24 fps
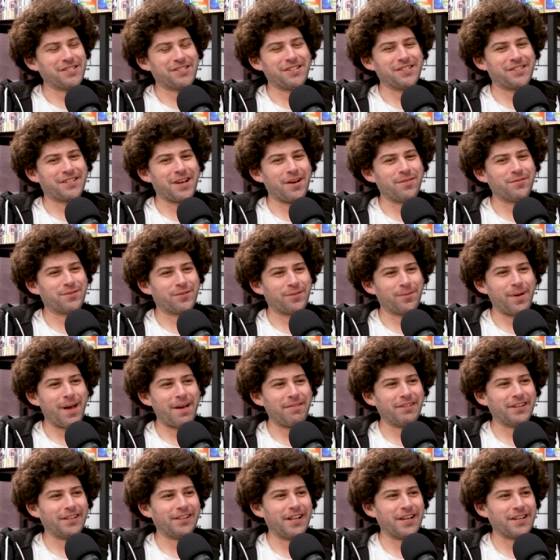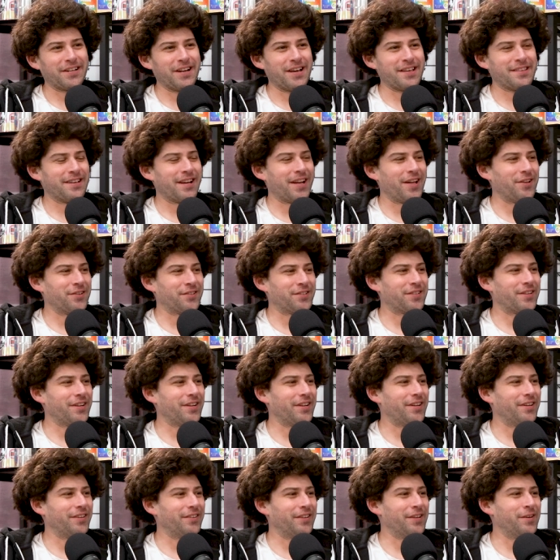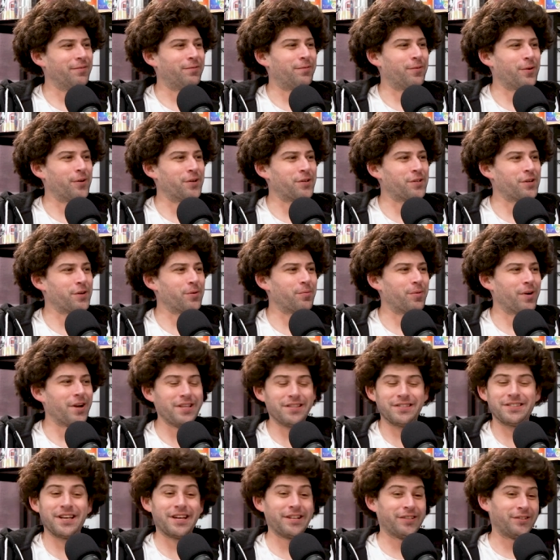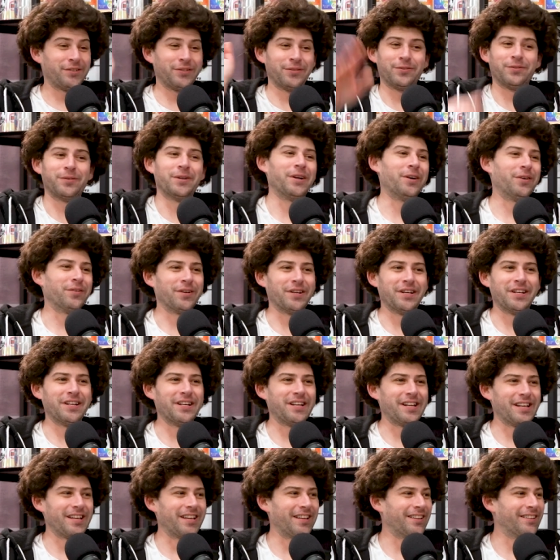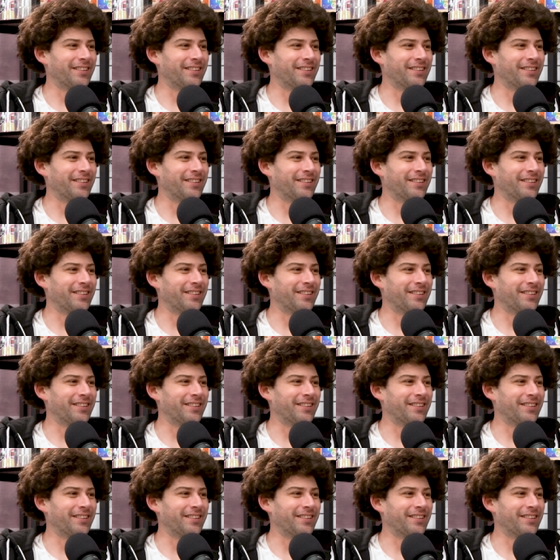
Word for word: just comes from having like nothing else to live for, so your brain's like, dude, we don't need any,